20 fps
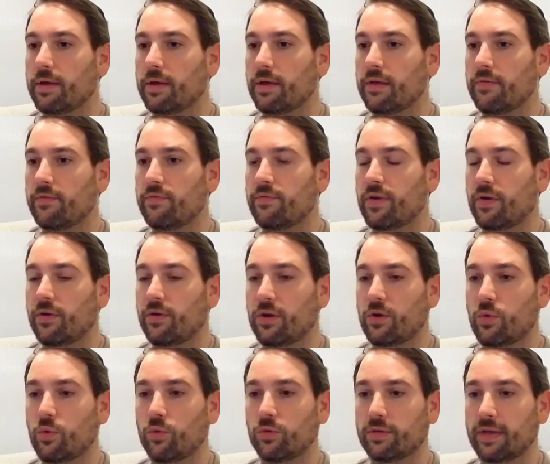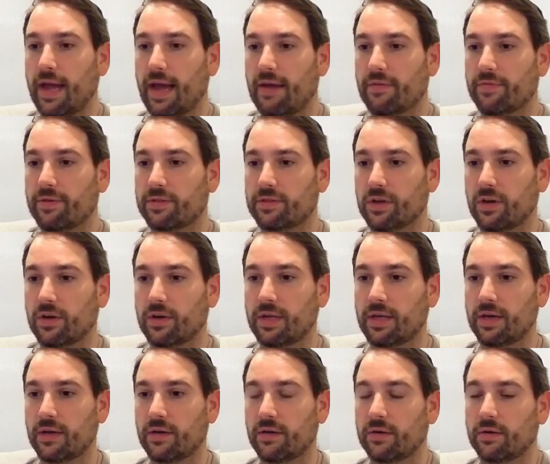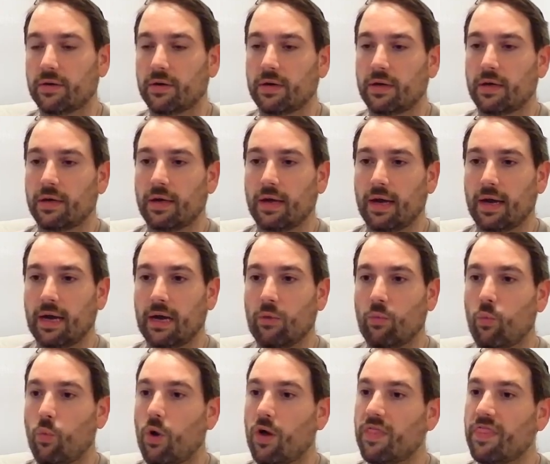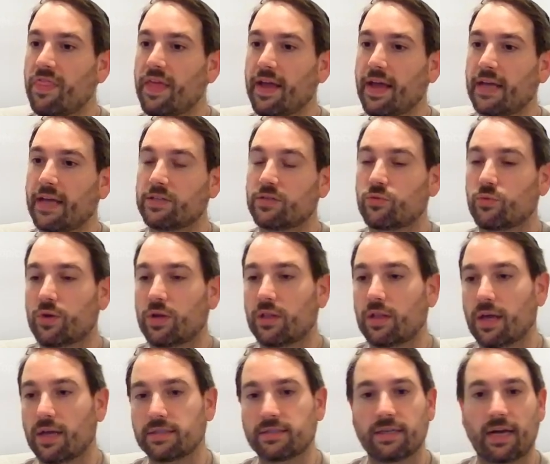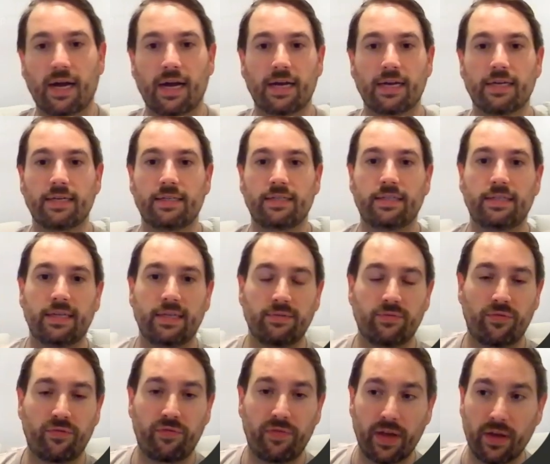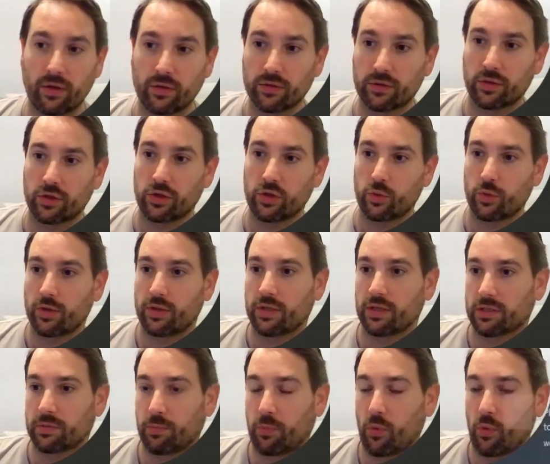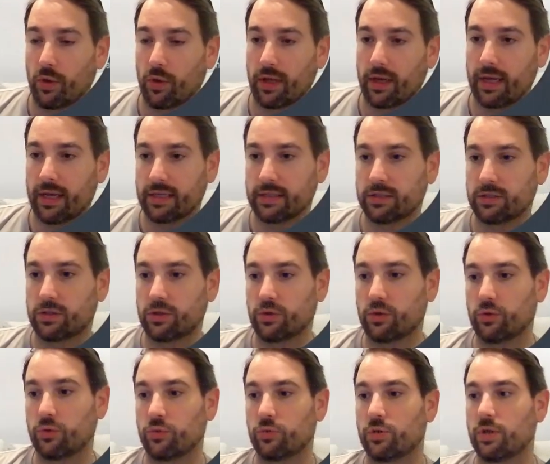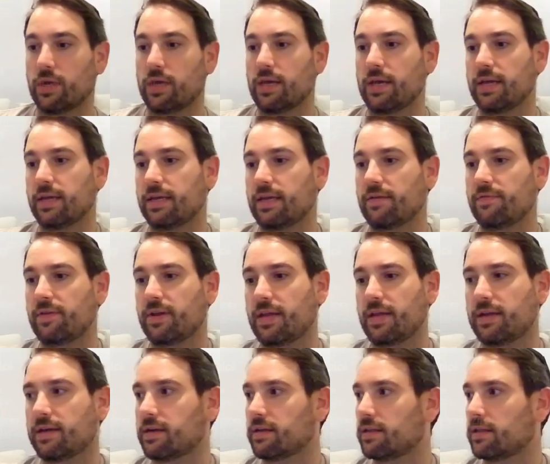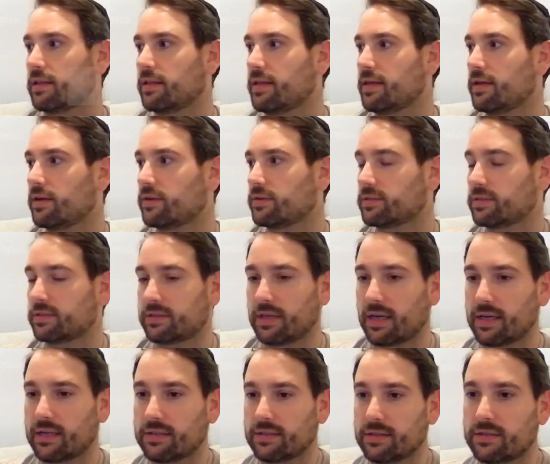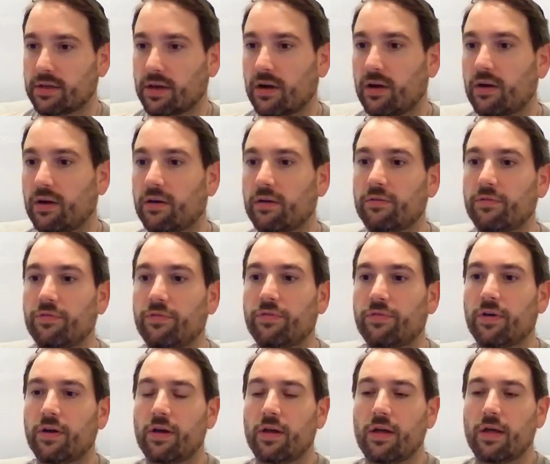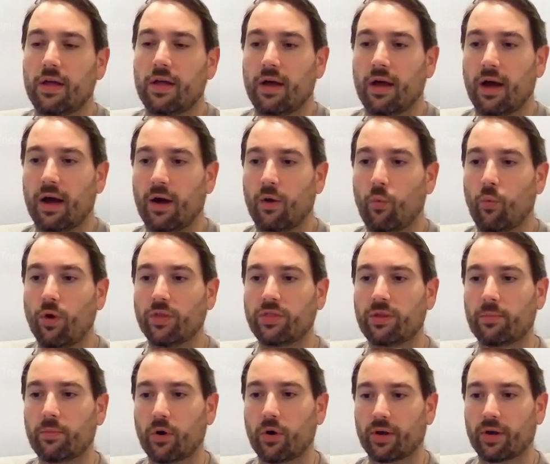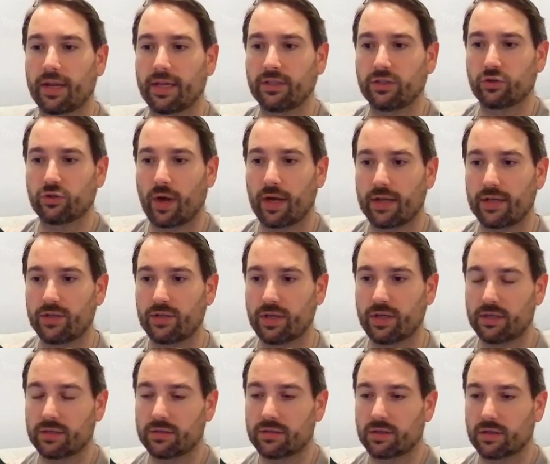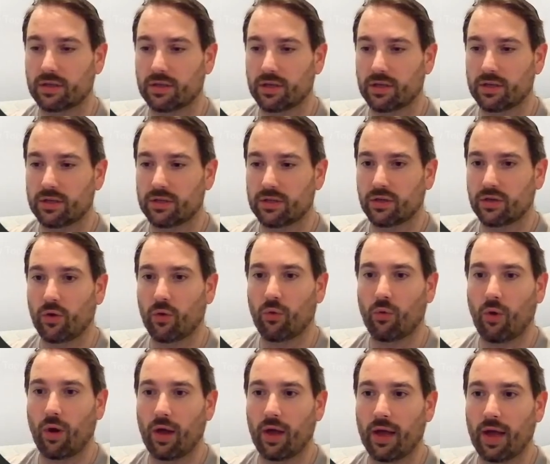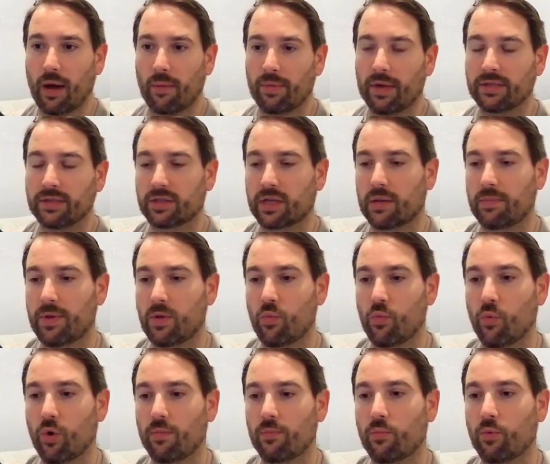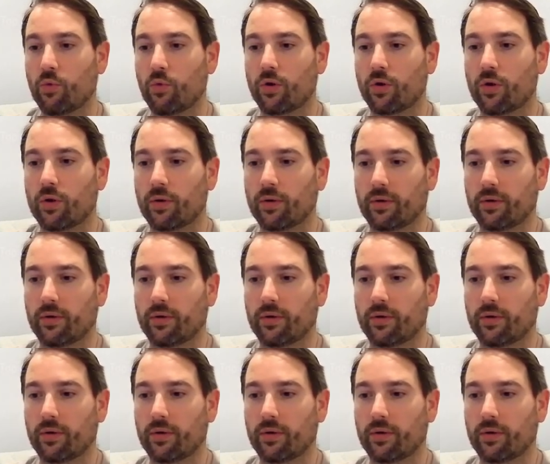very cool to have this on here. One thing I just realized I failed to do at this point is to give it a clear sense of what the marketing strategy is. So it's going to be one more